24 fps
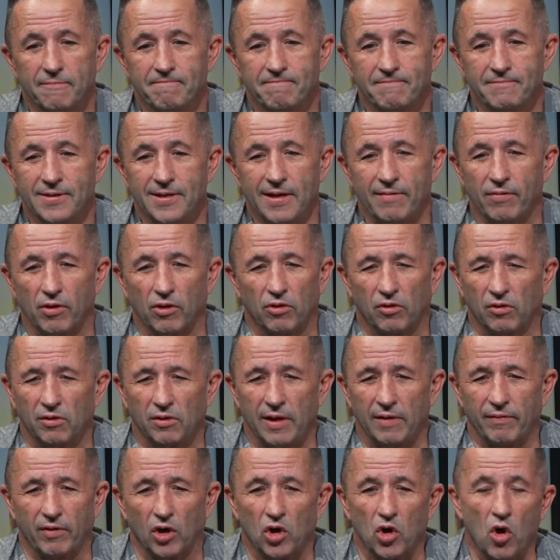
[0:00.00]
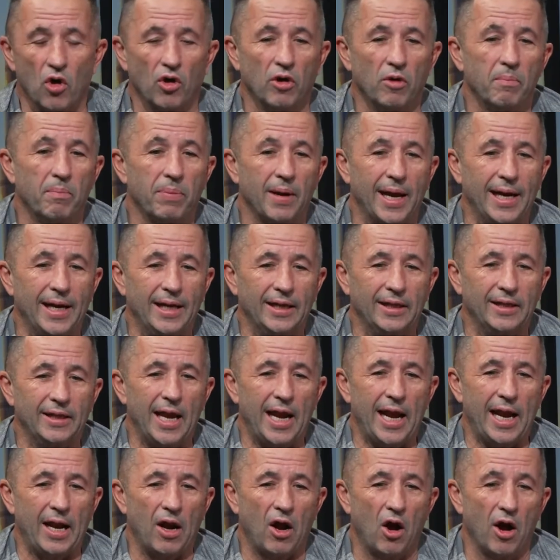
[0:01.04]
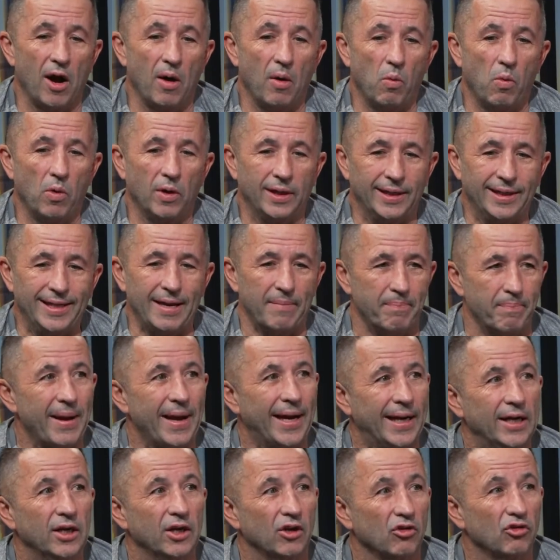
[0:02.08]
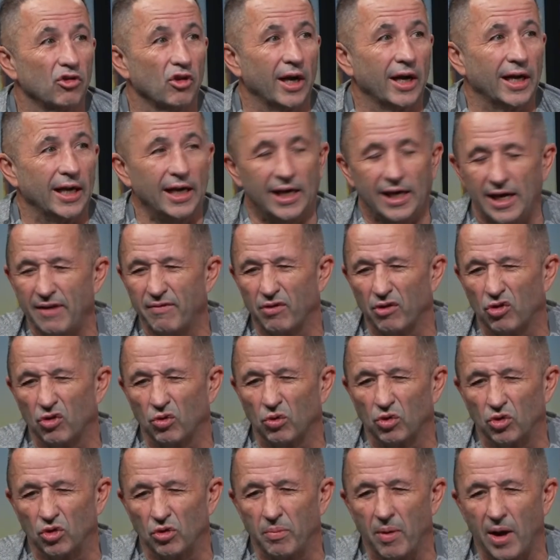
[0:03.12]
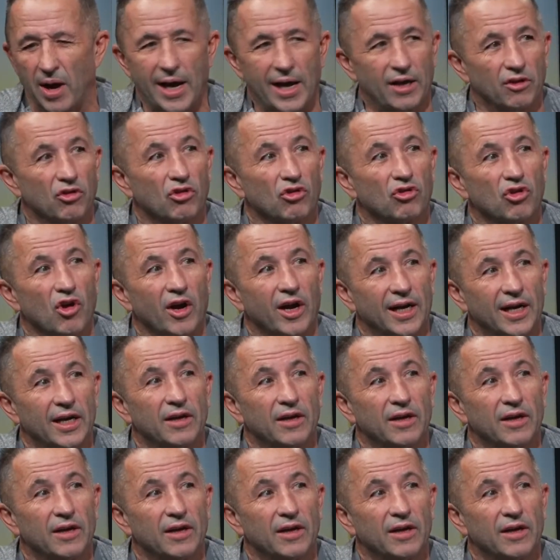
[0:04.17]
never contemplated that I would get back into cycling. Never saw Dubai as a cycling